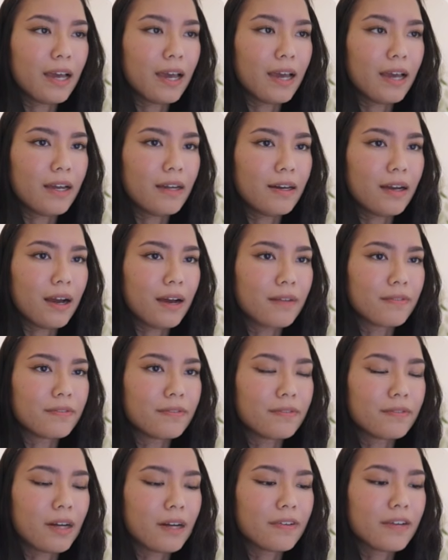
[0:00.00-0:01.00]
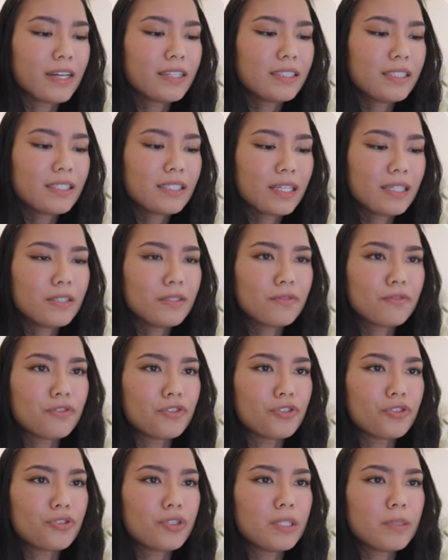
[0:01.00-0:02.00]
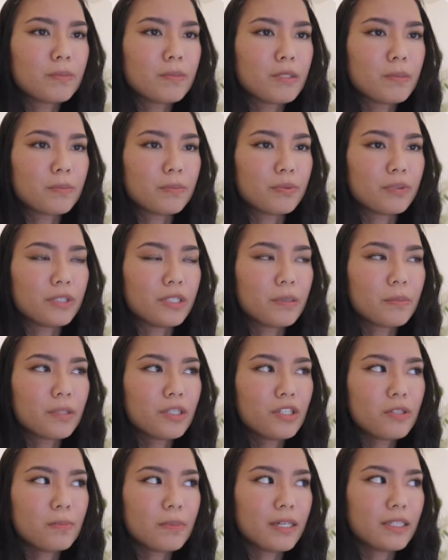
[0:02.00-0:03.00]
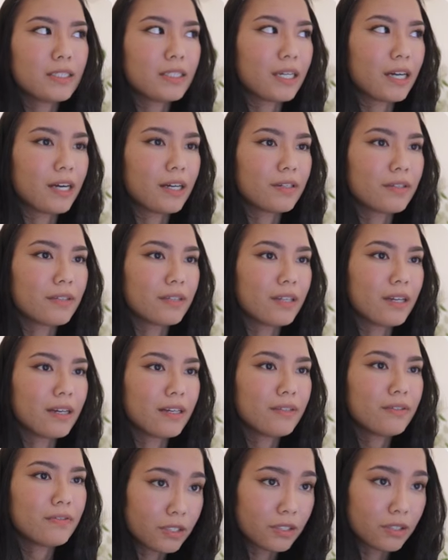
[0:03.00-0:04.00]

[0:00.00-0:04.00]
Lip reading: And I've had these kinds of dreams pretty much my entire life,